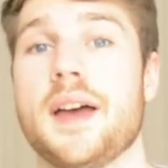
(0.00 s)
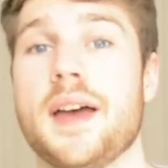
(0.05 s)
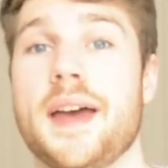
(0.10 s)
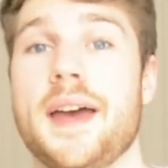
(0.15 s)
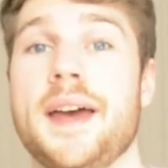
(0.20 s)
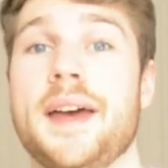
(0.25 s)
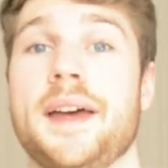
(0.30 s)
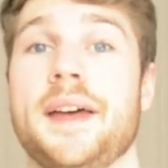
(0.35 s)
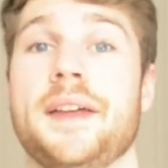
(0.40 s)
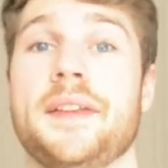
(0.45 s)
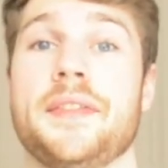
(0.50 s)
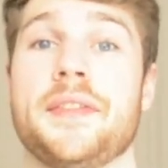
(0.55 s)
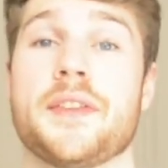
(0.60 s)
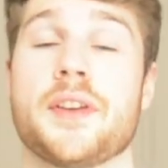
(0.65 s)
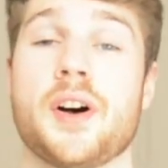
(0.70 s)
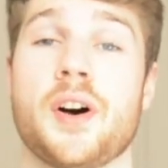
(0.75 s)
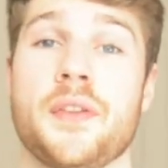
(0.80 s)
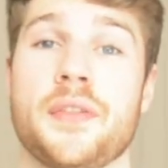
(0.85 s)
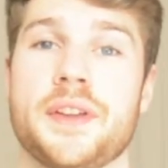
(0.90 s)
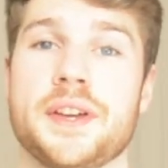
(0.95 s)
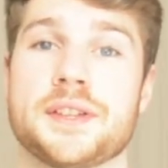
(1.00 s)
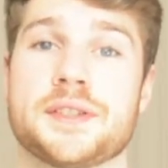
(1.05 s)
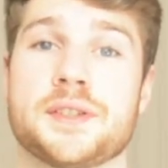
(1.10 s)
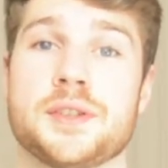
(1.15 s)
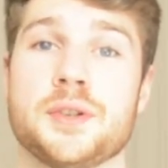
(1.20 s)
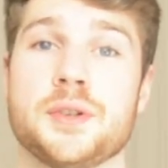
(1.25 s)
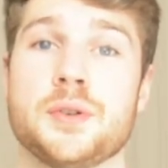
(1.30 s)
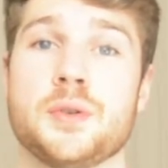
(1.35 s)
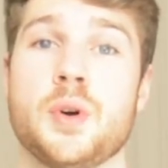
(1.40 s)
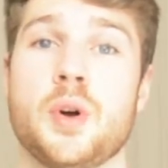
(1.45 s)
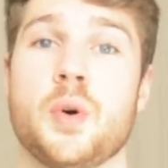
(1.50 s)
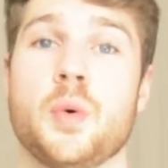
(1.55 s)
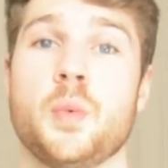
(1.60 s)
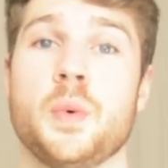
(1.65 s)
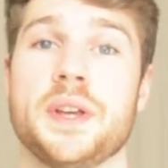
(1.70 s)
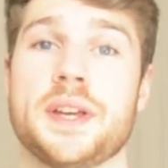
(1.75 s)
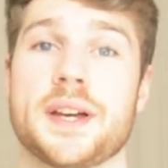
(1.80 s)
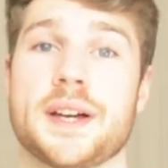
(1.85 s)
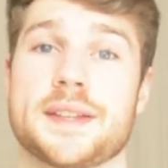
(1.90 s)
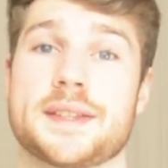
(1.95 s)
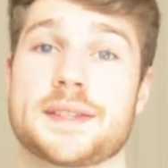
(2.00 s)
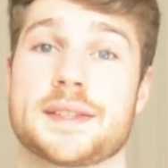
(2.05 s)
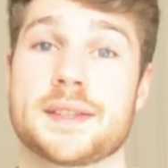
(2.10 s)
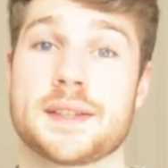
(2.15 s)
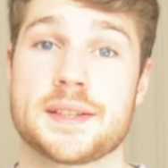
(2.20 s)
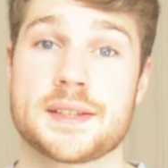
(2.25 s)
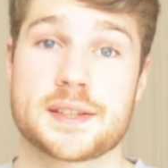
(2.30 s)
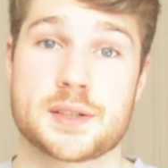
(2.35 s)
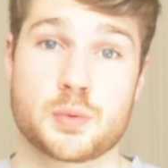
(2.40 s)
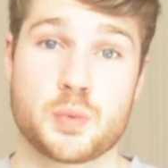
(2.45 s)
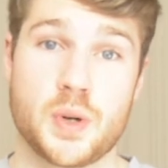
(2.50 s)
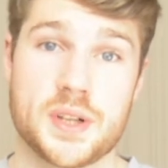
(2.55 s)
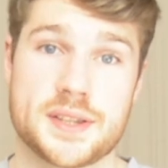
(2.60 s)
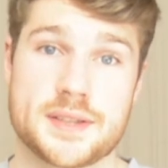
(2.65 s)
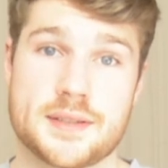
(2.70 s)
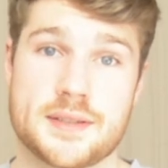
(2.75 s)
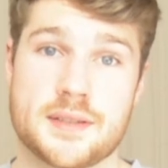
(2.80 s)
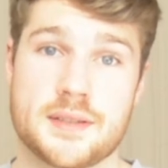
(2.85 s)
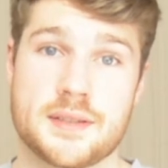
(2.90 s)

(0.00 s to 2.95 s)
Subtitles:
And on day 2 we got squat,